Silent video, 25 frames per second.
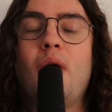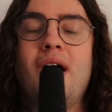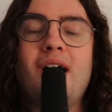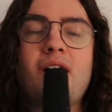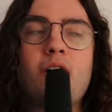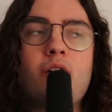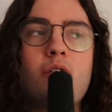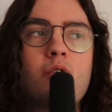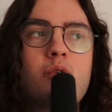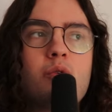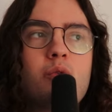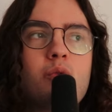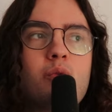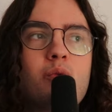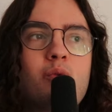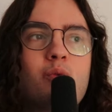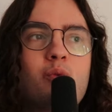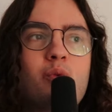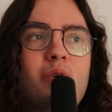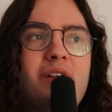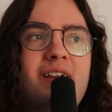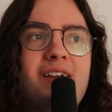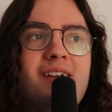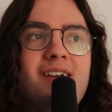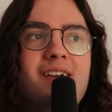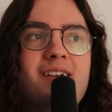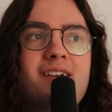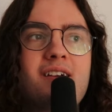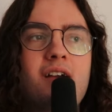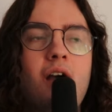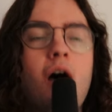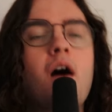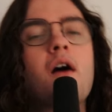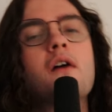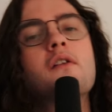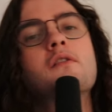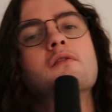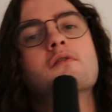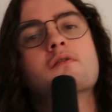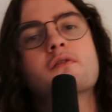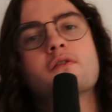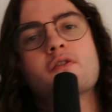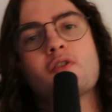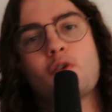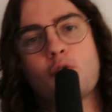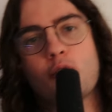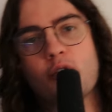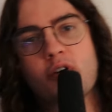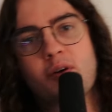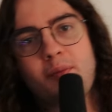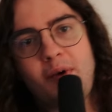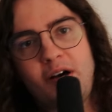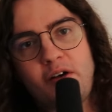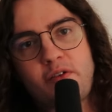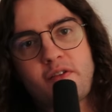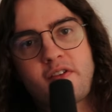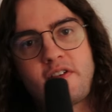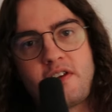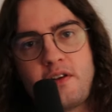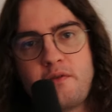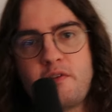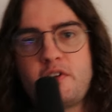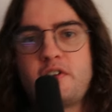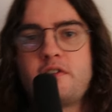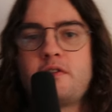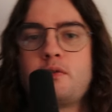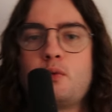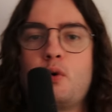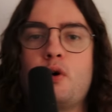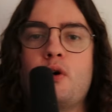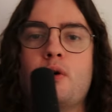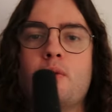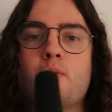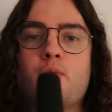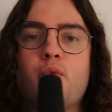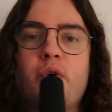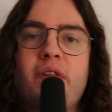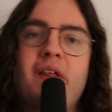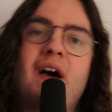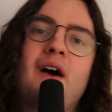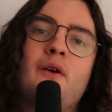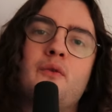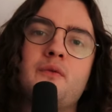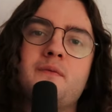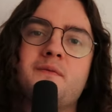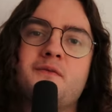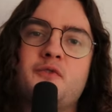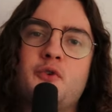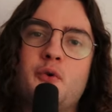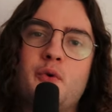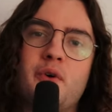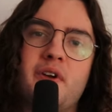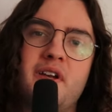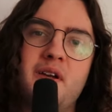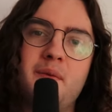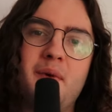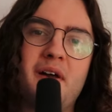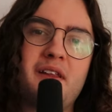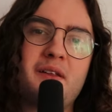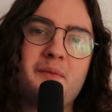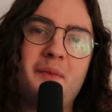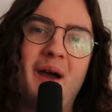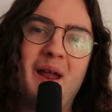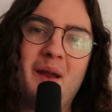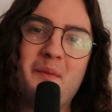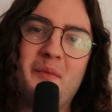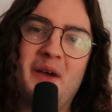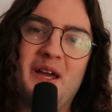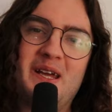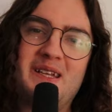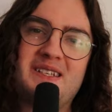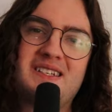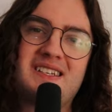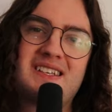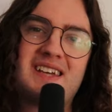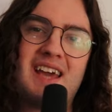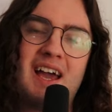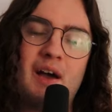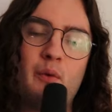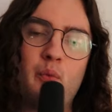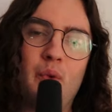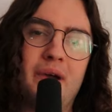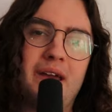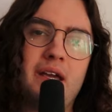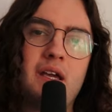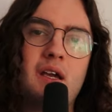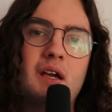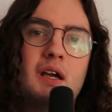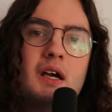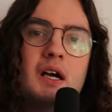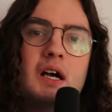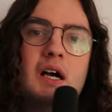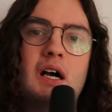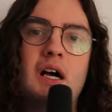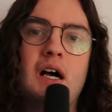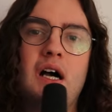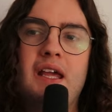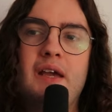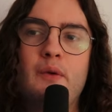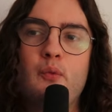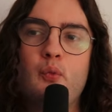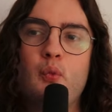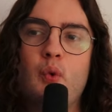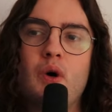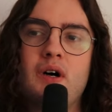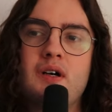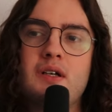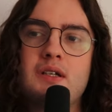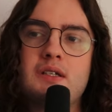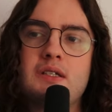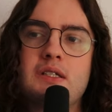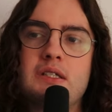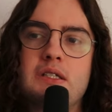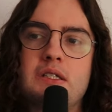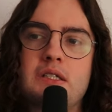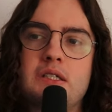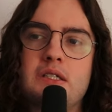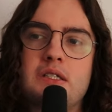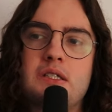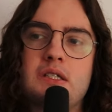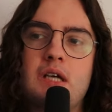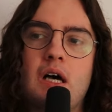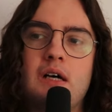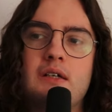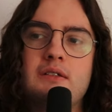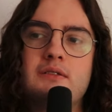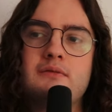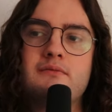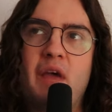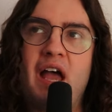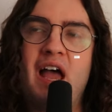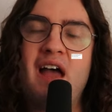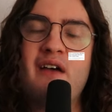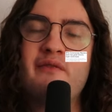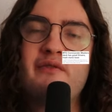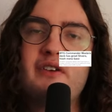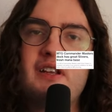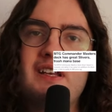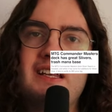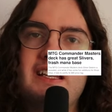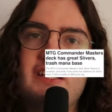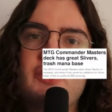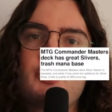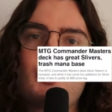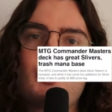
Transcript: Well, we can't talk about Sliver Swarm without talking about the mana base, can we? It was heavily